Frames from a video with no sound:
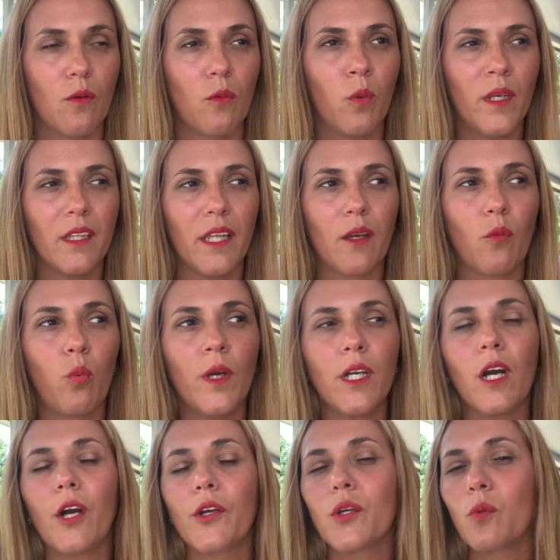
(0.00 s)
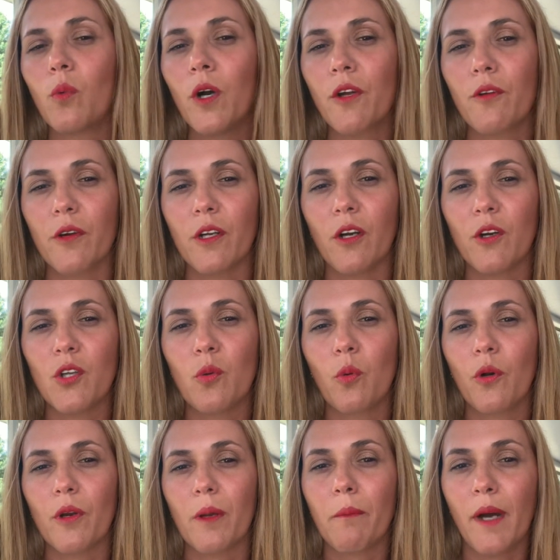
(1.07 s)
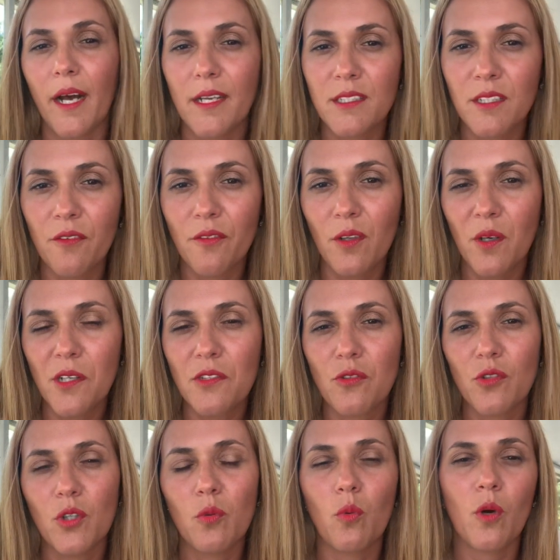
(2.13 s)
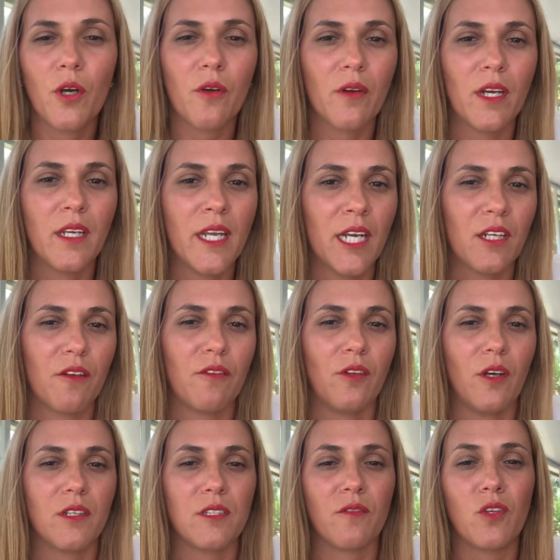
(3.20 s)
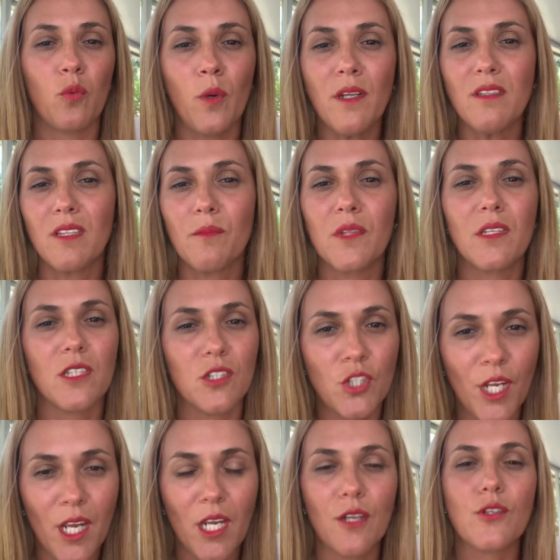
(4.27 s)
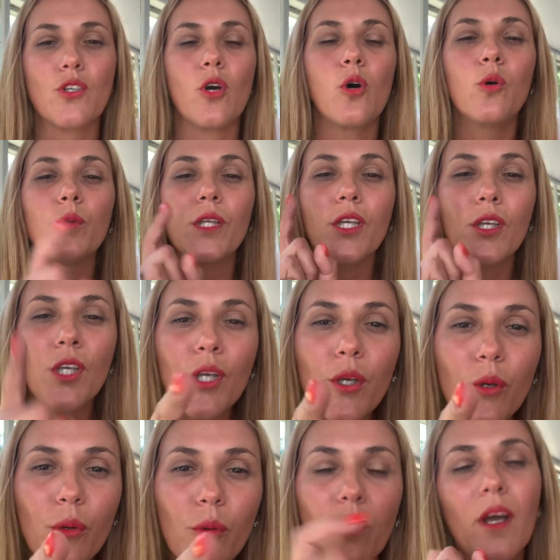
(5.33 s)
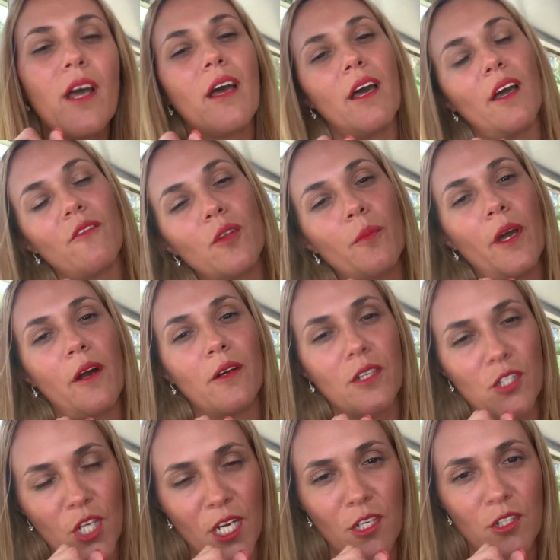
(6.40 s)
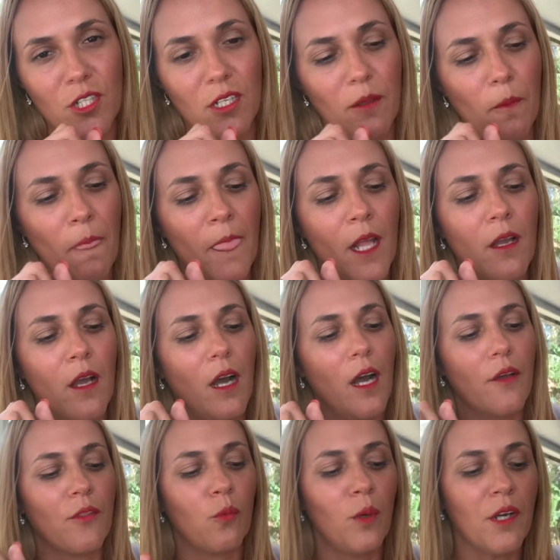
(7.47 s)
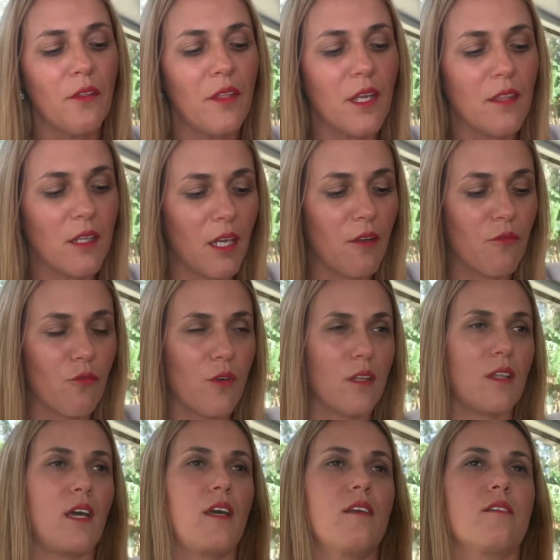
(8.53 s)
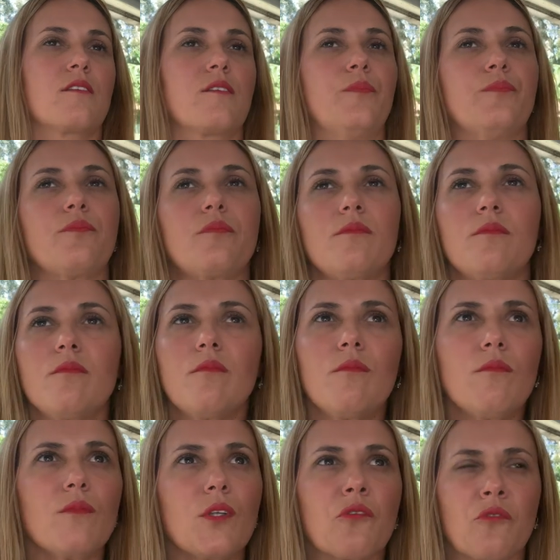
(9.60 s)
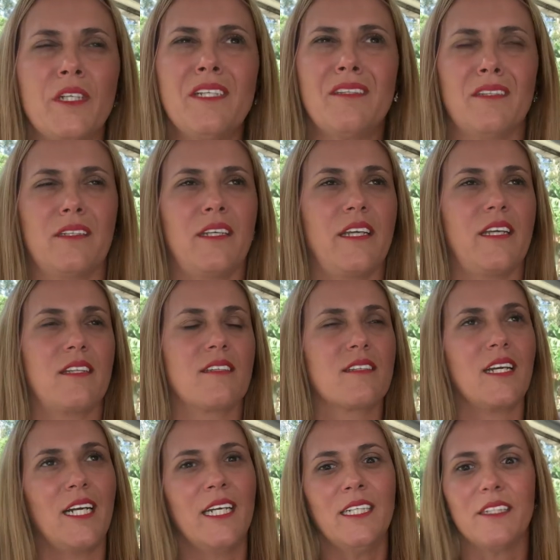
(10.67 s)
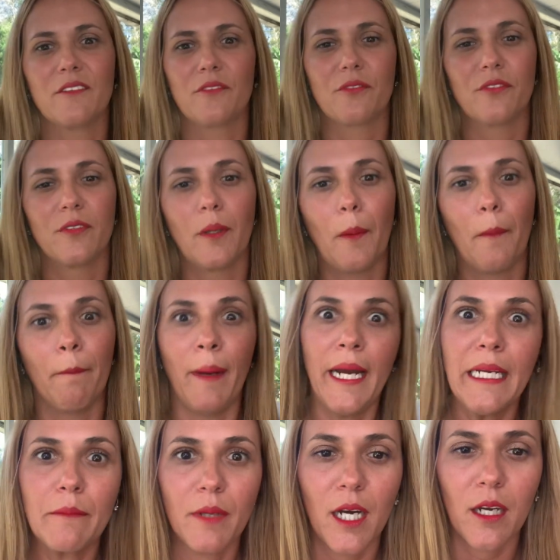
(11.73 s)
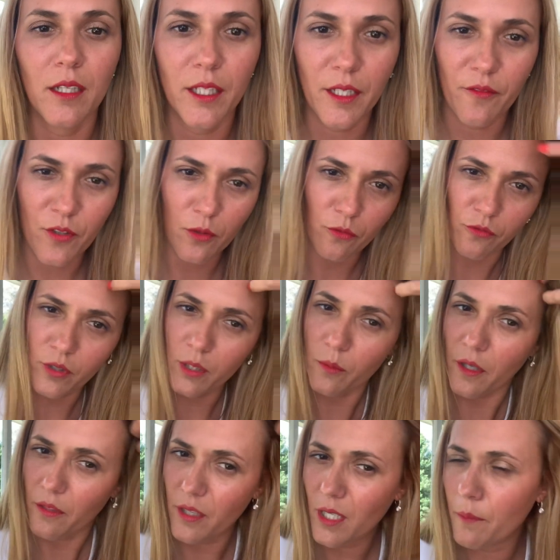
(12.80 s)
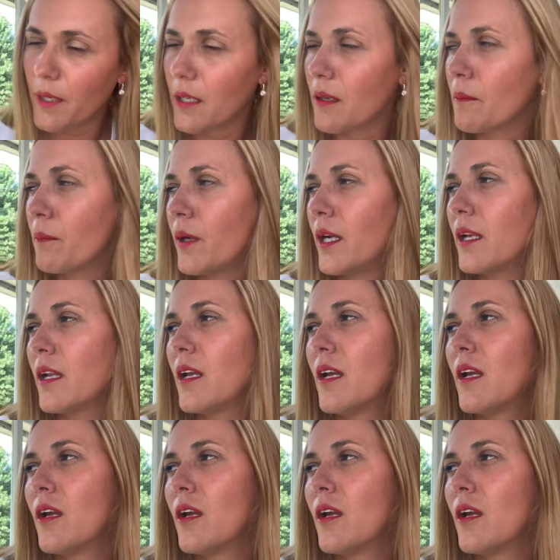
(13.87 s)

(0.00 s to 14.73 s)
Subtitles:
What are you watering? Are you watering positive thoughts or are you watering negative thoughts? If you want something to change, only you have the power to change it. The one thing that I've realized recently, it's kind of mind-boggling if you really want to think about it, but